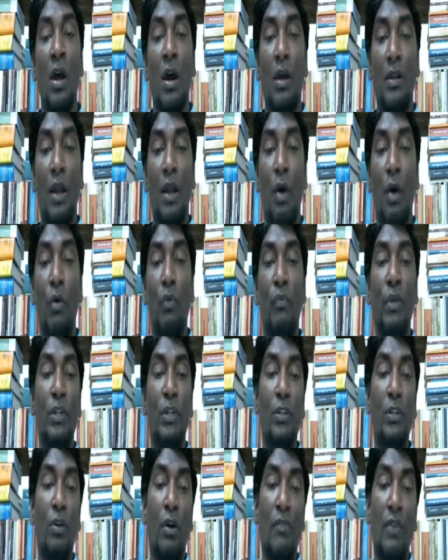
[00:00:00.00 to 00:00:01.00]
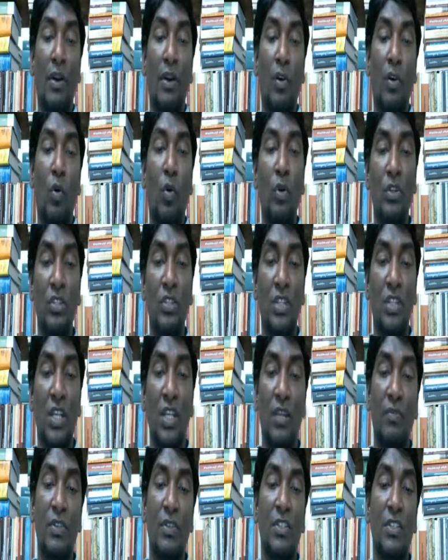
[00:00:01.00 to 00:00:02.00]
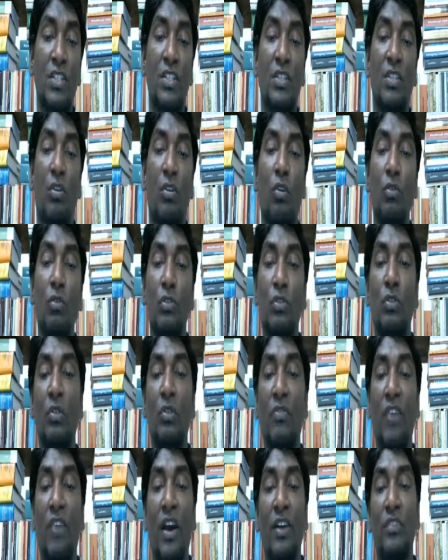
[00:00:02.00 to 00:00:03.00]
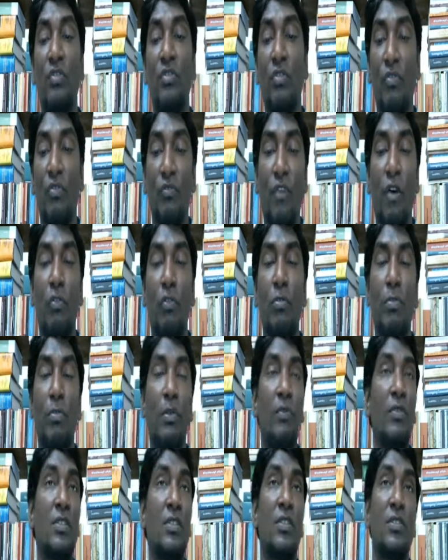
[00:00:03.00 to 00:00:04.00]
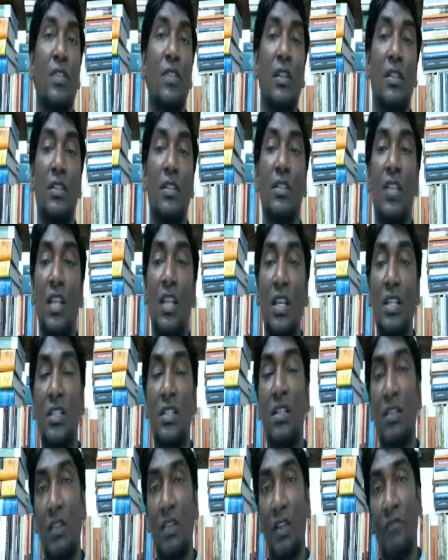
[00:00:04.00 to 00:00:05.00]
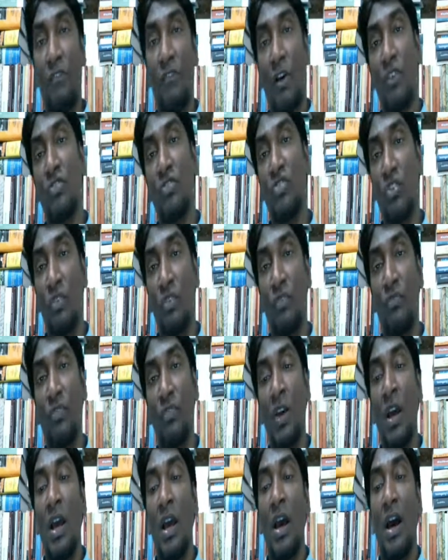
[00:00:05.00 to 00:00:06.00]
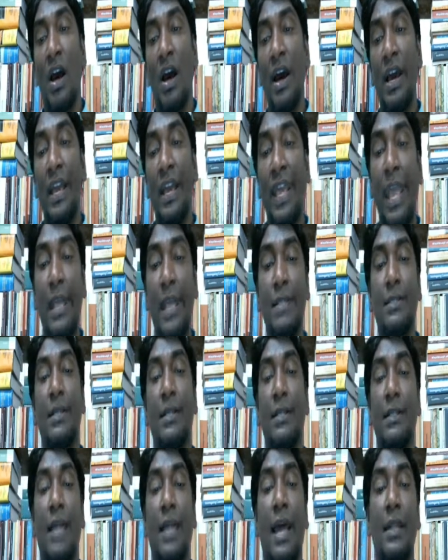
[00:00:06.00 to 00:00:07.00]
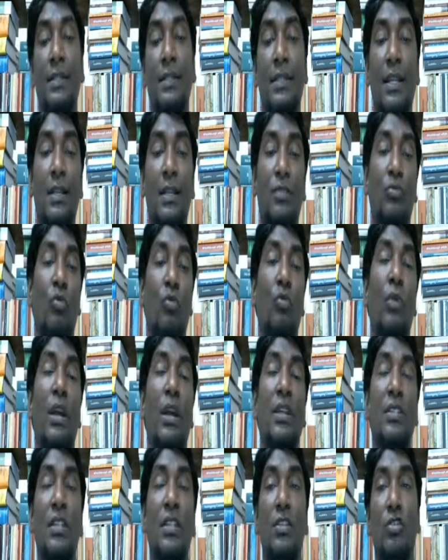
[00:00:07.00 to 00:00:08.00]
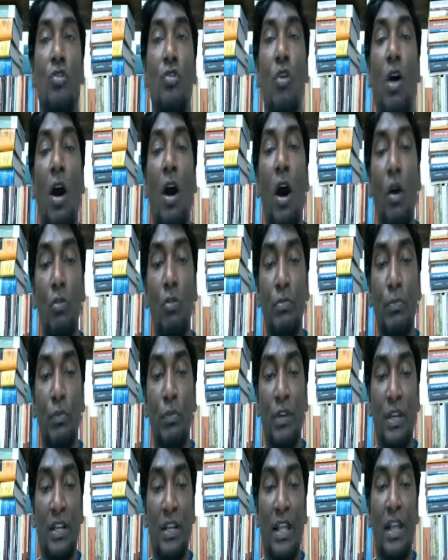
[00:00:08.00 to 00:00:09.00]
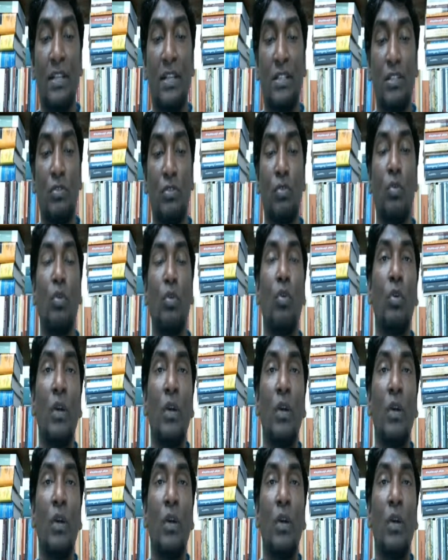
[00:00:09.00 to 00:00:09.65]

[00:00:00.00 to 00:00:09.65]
now when you have a cos C which is also the function of output which is not the C is a function of uh, X in that sense. So X is your output in that sense. So